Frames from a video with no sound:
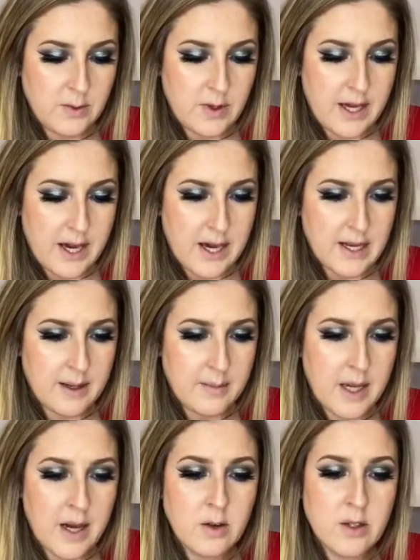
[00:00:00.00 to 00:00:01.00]
that, I'm
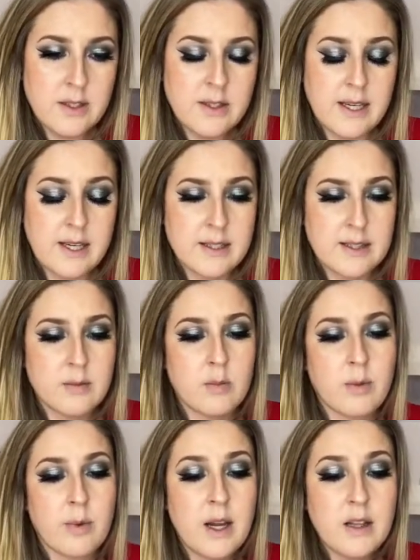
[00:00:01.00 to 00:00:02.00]
now gonna take some
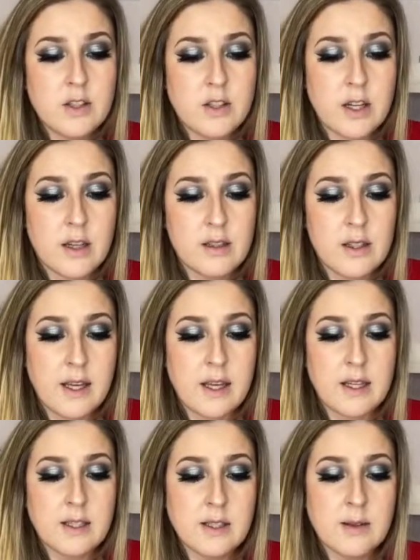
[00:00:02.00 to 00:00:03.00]
more Polygel
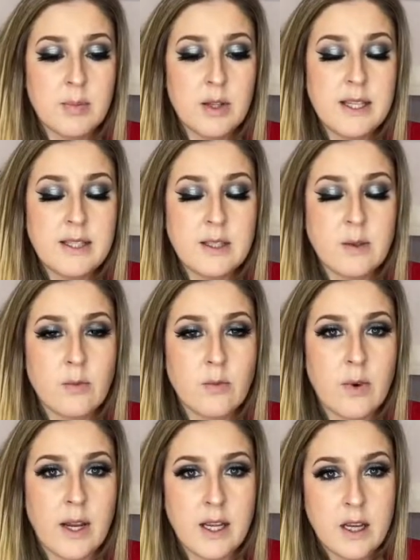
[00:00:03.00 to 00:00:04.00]
and just place it
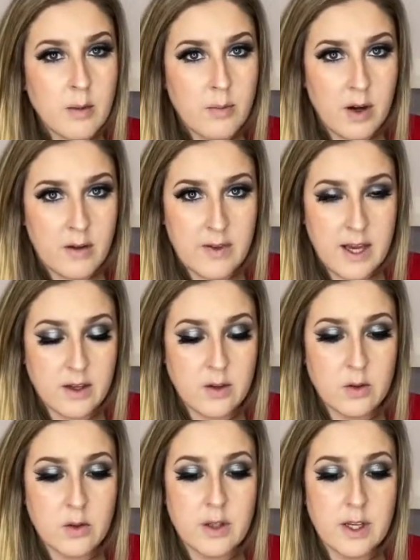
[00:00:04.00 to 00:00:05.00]
right above that
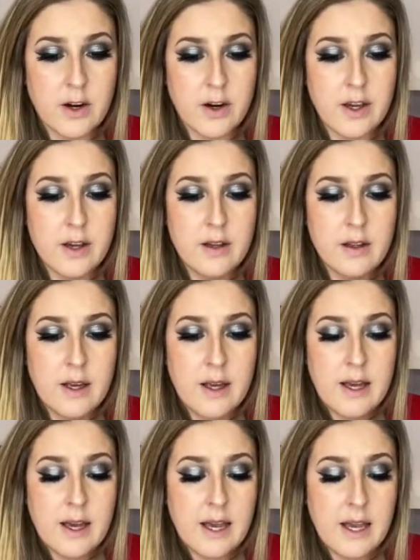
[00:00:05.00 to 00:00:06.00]
cuticle area.
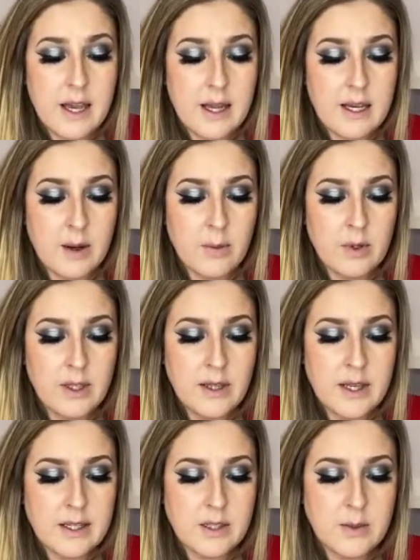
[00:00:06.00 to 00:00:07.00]
And I really
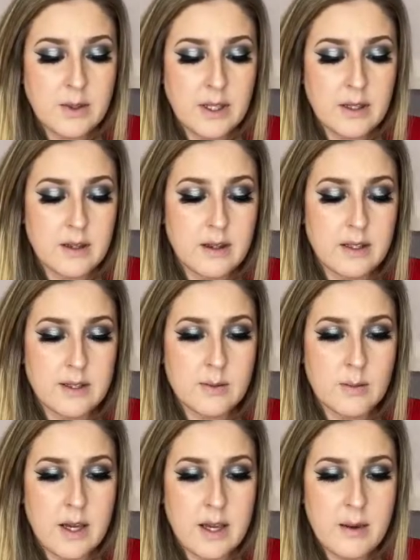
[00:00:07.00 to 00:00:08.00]
like doing it this
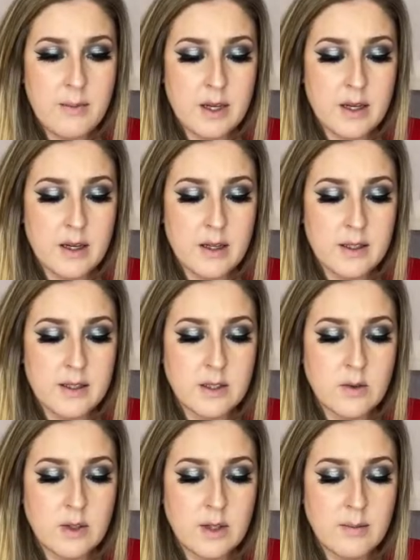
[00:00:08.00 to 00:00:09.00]
way because
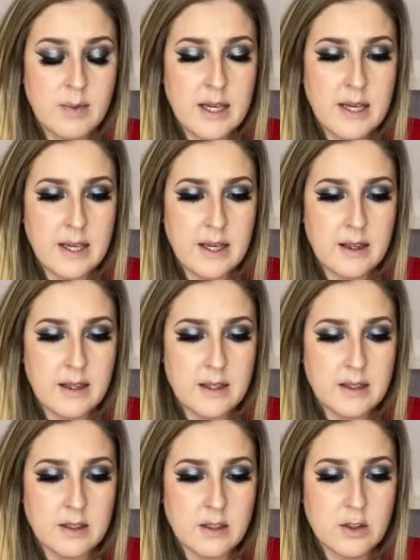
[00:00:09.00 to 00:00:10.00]
you can make
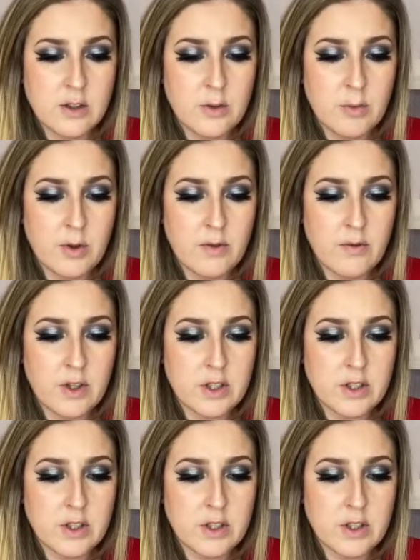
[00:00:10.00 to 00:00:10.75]
this super flush